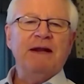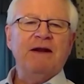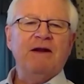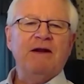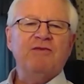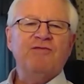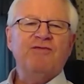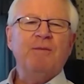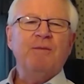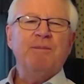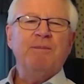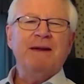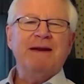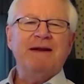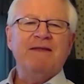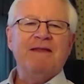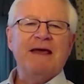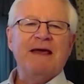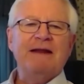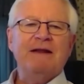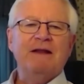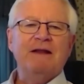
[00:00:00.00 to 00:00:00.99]
and I'll jump into
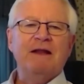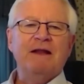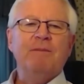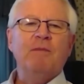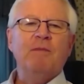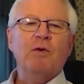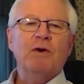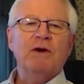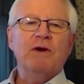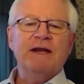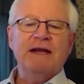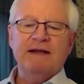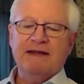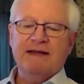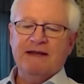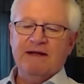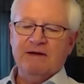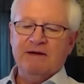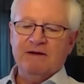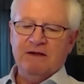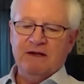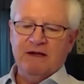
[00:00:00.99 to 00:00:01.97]
that in a little more
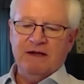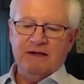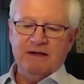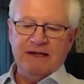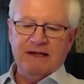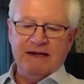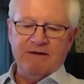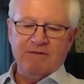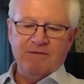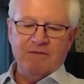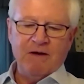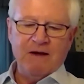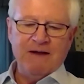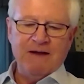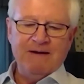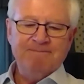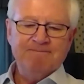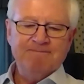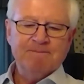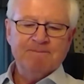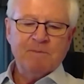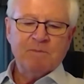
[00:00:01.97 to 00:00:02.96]
detail uh, later
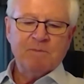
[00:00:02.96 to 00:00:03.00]
on.